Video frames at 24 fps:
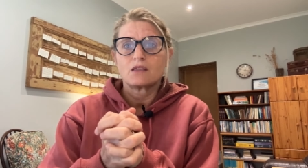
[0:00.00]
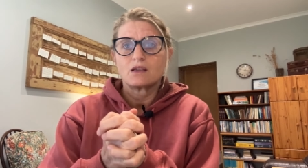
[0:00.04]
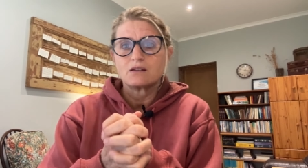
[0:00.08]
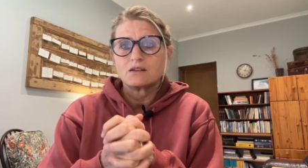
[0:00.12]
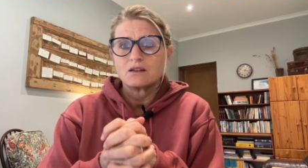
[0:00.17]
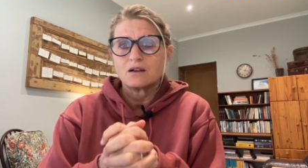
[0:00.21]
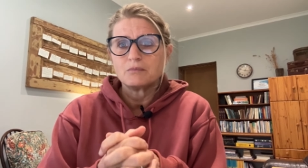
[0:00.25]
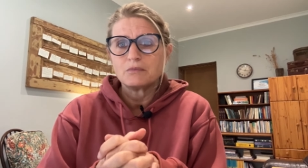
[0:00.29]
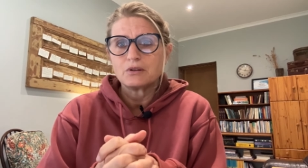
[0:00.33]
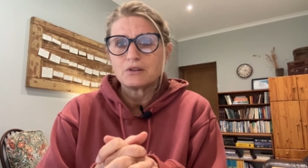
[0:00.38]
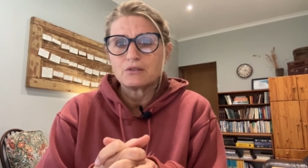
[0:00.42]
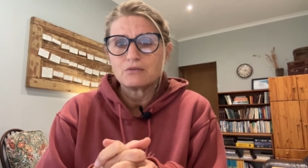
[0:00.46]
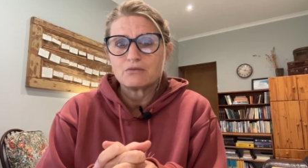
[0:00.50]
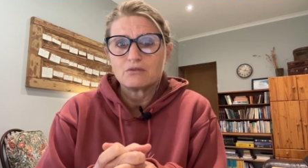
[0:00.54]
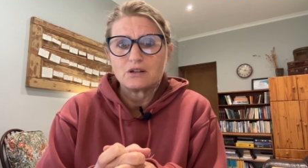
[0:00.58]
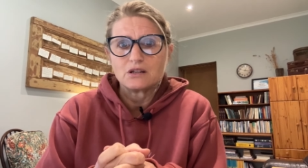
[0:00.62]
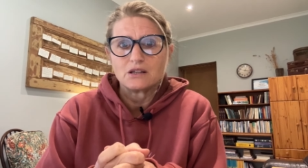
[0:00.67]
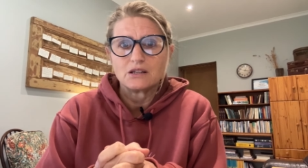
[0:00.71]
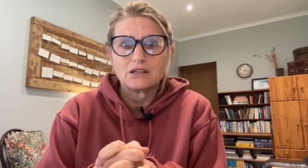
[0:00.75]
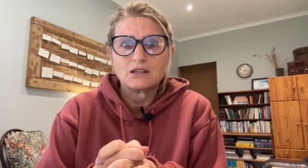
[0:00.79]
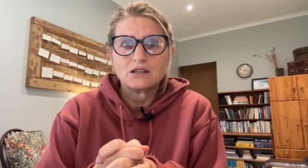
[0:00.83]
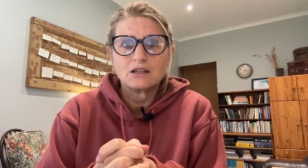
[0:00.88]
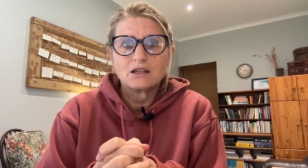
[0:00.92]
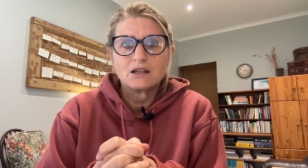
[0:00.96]
Number
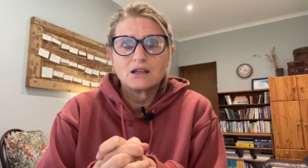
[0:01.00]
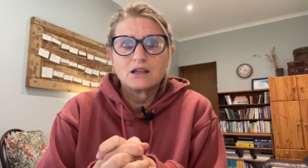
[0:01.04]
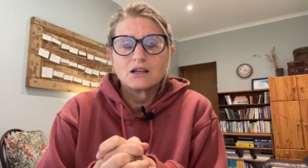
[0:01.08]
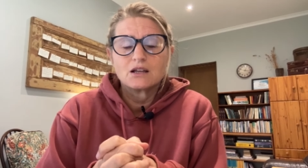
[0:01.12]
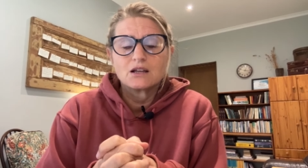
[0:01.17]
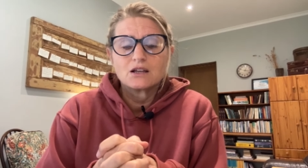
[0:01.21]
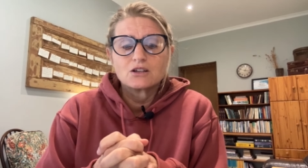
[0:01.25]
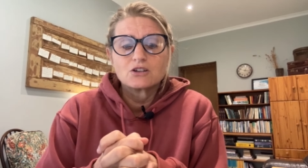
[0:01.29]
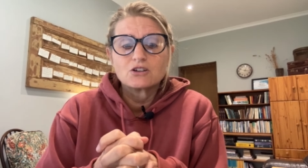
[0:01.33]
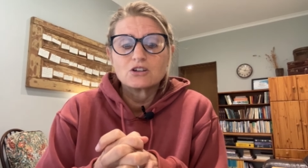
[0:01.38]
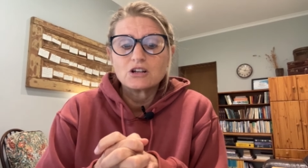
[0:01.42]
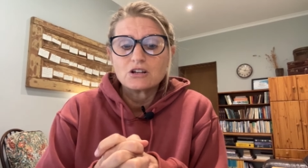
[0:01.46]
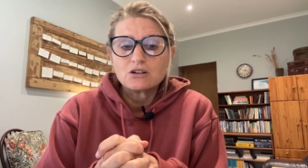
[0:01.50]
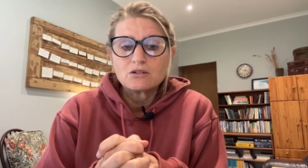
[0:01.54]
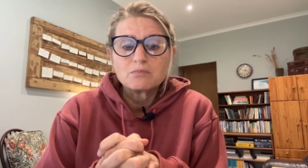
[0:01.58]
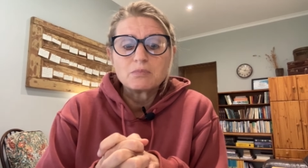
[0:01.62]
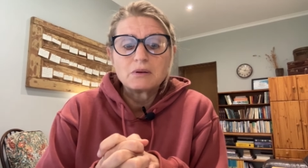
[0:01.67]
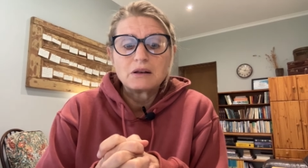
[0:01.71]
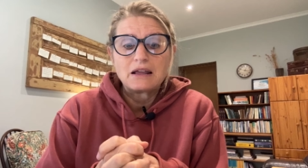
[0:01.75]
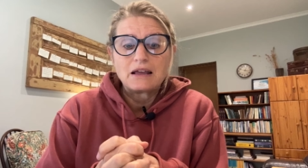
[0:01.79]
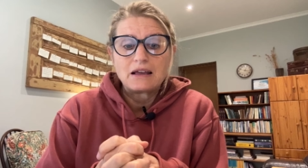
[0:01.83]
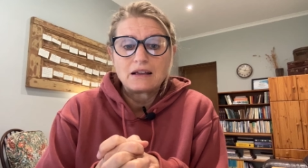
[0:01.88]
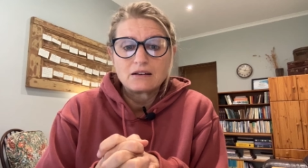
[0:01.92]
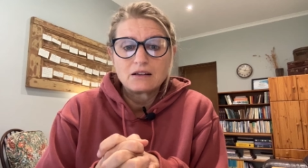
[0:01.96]
three, you need to
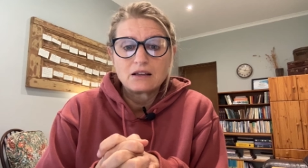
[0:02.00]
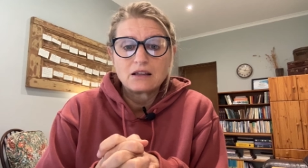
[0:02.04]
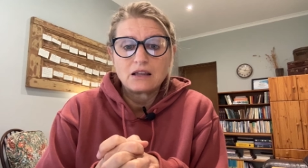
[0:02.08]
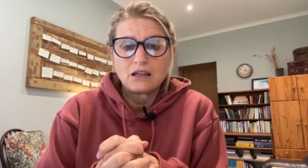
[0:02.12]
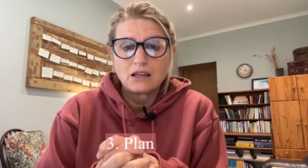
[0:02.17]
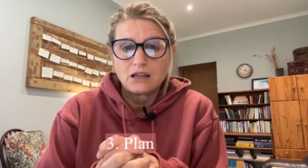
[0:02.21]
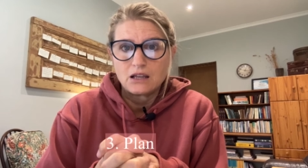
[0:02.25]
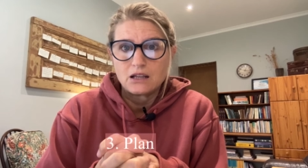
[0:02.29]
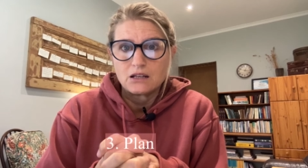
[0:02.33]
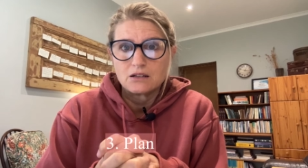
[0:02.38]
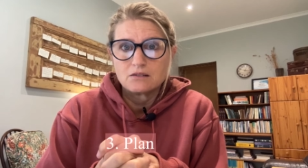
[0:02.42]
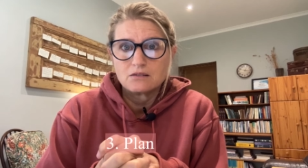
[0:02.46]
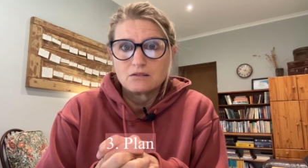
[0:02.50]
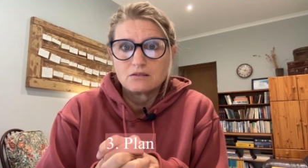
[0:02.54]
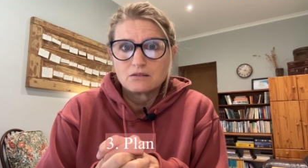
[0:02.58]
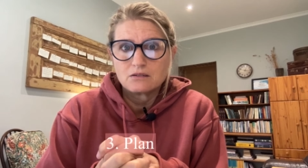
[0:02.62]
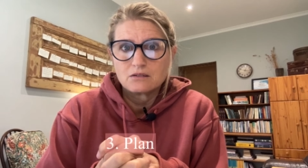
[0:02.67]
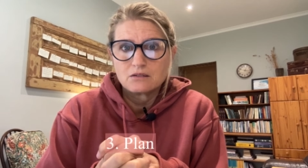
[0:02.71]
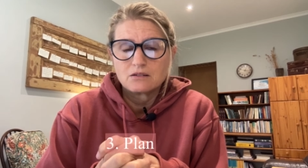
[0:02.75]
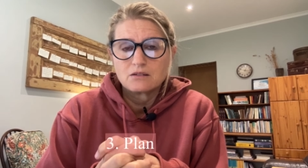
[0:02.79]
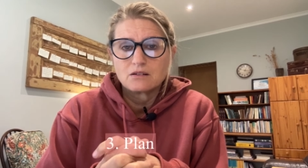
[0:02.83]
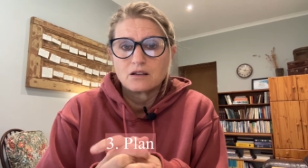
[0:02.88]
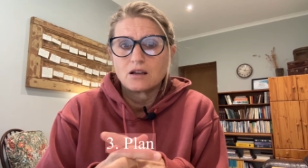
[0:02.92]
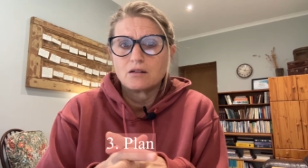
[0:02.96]
plan ahead
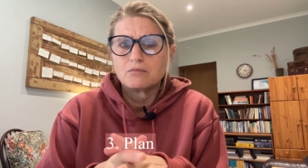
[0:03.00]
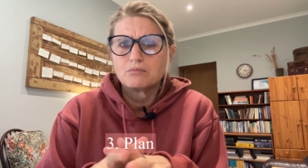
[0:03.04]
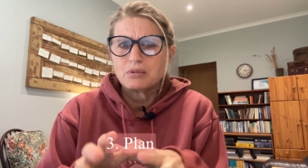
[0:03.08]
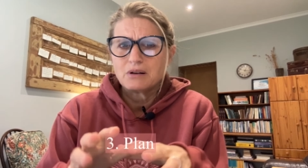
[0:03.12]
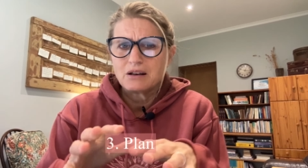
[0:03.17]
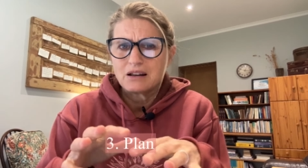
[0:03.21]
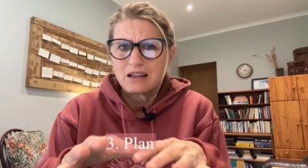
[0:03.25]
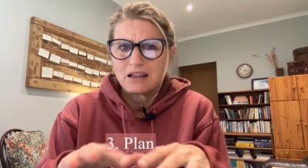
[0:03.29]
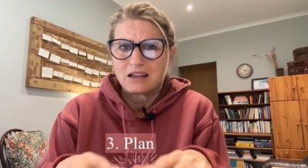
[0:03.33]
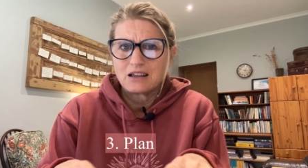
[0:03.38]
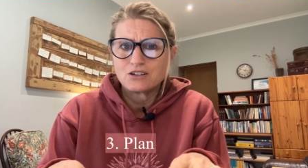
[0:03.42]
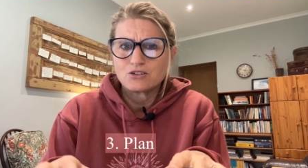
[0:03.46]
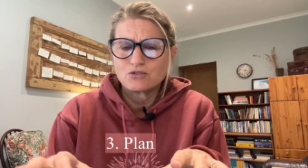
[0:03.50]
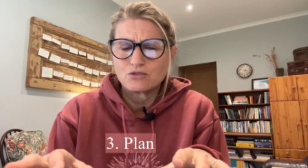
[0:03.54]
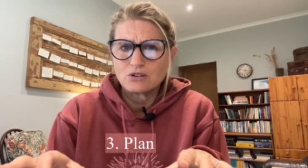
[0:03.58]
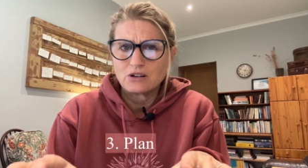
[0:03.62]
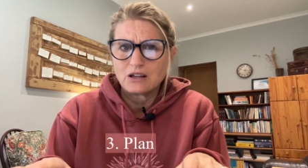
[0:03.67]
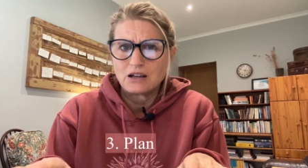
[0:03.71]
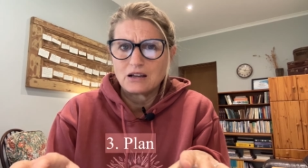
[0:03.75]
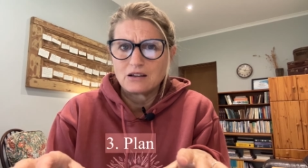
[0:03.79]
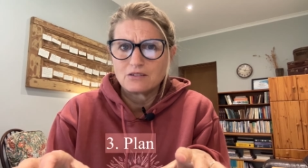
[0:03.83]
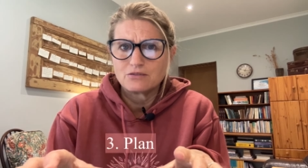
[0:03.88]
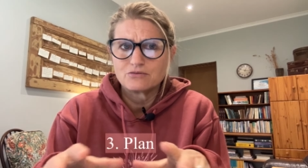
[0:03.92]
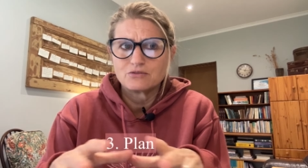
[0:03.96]
and plan your
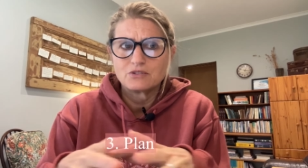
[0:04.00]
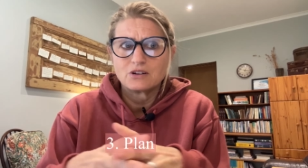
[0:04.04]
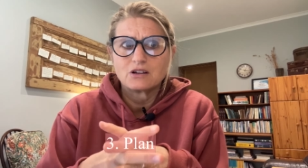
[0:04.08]
life.